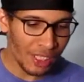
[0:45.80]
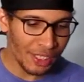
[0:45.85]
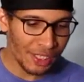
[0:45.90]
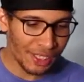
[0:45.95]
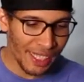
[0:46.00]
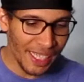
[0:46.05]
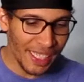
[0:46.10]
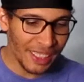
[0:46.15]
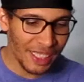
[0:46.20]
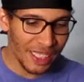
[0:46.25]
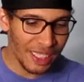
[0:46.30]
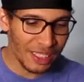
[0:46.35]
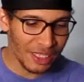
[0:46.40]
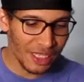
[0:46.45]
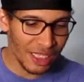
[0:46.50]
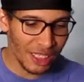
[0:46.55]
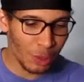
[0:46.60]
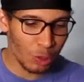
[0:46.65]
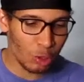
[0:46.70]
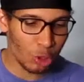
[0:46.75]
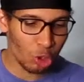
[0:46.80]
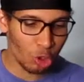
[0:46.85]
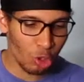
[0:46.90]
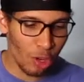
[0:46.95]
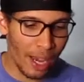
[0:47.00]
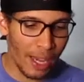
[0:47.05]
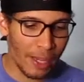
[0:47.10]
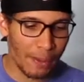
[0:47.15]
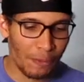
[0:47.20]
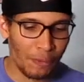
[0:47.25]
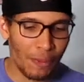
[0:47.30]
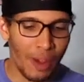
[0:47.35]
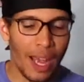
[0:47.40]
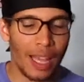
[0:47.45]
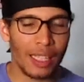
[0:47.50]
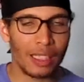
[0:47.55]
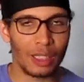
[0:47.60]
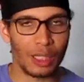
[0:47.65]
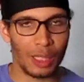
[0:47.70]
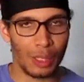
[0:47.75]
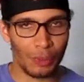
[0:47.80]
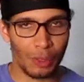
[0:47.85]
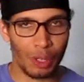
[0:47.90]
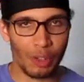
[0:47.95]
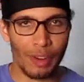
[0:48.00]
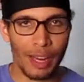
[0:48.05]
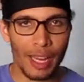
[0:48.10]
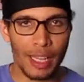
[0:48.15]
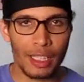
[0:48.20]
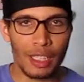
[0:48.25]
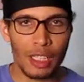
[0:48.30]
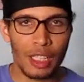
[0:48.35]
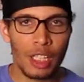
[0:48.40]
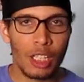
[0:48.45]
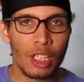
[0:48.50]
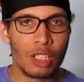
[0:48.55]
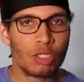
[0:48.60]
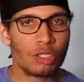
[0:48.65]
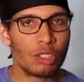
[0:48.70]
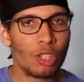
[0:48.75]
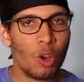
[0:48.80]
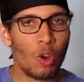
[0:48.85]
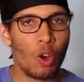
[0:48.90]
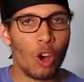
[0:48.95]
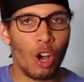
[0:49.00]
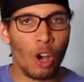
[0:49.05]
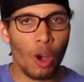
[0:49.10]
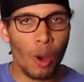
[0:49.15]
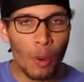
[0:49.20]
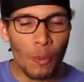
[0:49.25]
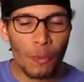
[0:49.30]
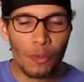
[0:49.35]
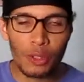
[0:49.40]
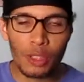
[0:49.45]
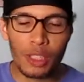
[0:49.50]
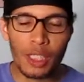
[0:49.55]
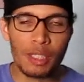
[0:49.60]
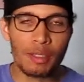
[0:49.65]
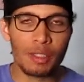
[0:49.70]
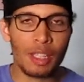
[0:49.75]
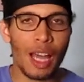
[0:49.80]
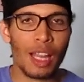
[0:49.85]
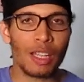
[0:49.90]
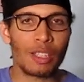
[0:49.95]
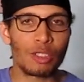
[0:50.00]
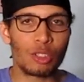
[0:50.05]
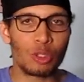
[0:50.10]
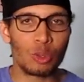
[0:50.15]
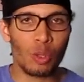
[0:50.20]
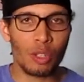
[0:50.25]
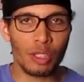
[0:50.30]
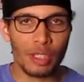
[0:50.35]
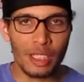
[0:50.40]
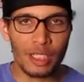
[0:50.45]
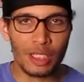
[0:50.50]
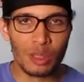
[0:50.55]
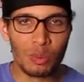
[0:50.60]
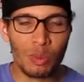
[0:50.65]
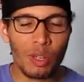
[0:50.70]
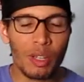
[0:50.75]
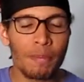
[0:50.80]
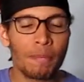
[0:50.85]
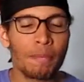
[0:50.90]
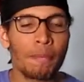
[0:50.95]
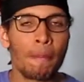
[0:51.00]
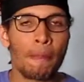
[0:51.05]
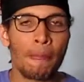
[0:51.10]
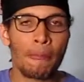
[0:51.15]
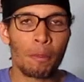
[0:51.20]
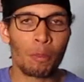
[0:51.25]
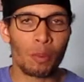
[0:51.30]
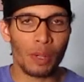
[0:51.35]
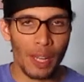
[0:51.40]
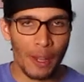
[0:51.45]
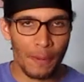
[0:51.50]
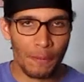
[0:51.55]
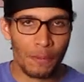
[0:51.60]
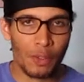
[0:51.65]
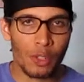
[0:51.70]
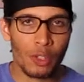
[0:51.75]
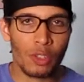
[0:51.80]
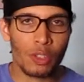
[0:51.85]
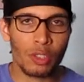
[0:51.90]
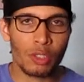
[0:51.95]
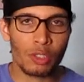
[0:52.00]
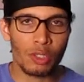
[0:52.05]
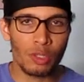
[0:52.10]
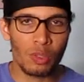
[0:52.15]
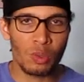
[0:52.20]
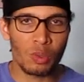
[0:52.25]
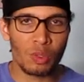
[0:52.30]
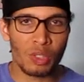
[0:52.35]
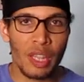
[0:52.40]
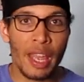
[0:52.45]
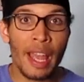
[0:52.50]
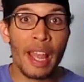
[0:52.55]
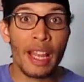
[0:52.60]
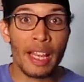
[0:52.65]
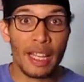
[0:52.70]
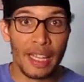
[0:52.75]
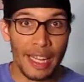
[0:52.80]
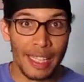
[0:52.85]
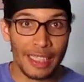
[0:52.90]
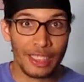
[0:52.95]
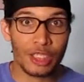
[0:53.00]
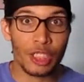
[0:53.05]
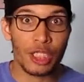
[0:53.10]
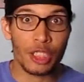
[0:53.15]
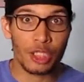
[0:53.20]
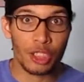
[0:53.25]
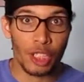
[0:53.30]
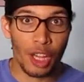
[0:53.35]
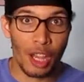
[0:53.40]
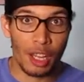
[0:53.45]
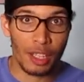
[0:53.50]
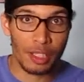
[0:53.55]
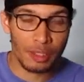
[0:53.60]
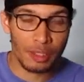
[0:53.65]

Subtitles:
Kinky Singles Try and Find Love, alright? So hopefully y'all enjoy this one. Without further ado, let's get started.